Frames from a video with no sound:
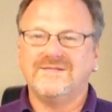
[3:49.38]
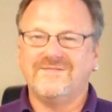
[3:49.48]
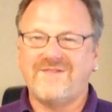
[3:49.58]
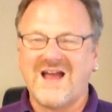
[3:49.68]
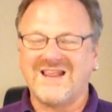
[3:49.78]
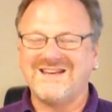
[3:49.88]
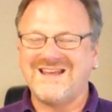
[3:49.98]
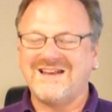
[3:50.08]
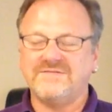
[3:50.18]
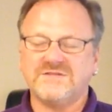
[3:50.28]

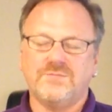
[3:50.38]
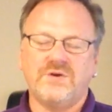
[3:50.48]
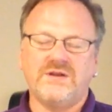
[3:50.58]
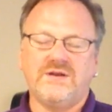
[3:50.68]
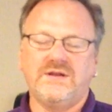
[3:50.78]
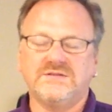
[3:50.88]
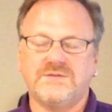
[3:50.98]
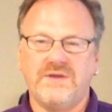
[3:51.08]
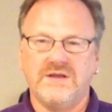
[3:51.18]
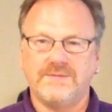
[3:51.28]
validate if somebody needs
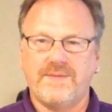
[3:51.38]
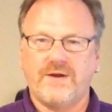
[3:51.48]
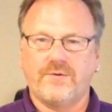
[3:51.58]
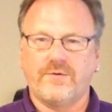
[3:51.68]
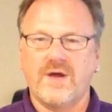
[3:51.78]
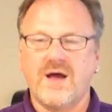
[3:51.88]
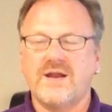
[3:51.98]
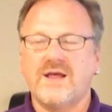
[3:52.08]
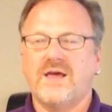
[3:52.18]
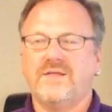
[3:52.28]
to be intubated or
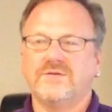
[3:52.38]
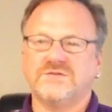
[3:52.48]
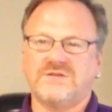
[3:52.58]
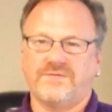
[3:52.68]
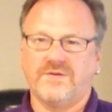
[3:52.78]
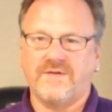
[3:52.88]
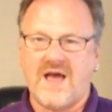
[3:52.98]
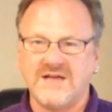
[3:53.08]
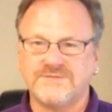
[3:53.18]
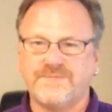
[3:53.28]
not, and there's different
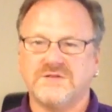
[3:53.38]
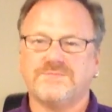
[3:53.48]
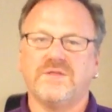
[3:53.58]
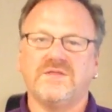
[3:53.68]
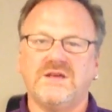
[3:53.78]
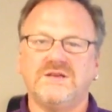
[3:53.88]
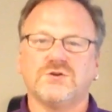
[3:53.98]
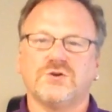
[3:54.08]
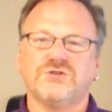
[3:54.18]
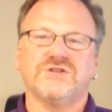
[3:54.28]
aspects, but these
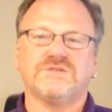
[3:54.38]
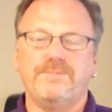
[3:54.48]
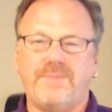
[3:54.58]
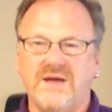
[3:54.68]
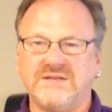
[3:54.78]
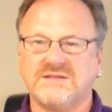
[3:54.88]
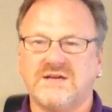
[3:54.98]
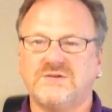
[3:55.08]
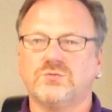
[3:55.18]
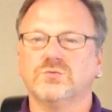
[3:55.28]
are just
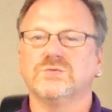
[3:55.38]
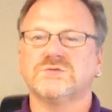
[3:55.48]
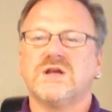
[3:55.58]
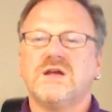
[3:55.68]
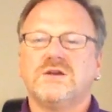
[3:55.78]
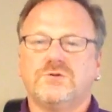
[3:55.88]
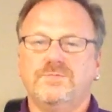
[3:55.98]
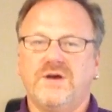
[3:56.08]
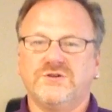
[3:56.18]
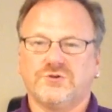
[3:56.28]
bedside tools to
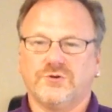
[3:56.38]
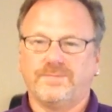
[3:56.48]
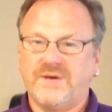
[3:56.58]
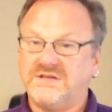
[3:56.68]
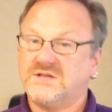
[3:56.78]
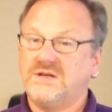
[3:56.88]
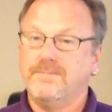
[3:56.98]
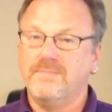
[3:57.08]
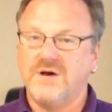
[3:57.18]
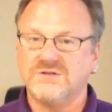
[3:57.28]
measure basically
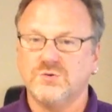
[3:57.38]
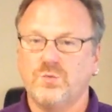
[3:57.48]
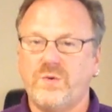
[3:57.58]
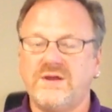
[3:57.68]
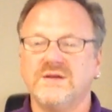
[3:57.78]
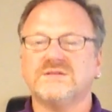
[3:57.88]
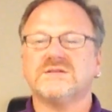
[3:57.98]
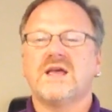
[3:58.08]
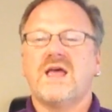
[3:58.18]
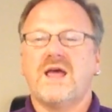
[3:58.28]
muscle
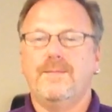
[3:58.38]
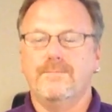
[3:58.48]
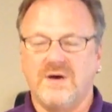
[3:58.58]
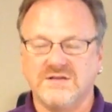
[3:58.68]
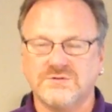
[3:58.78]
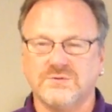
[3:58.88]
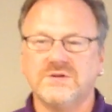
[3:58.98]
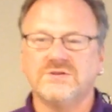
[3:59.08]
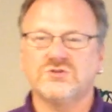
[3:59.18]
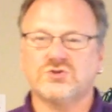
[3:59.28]
weakness and
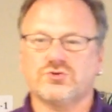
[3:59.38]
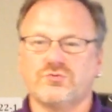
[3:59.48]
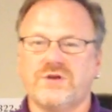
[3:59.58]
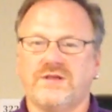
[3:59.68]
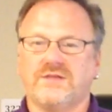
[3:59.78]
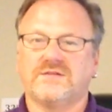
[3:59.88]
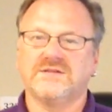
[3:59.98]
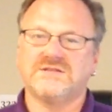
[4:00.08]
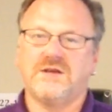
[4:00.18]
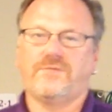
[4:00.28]
muscle strength to
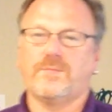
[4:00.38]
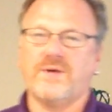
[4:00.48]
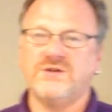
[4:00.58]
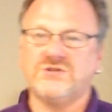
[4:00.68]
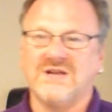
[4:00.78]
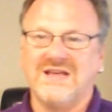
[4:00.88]
see if your patient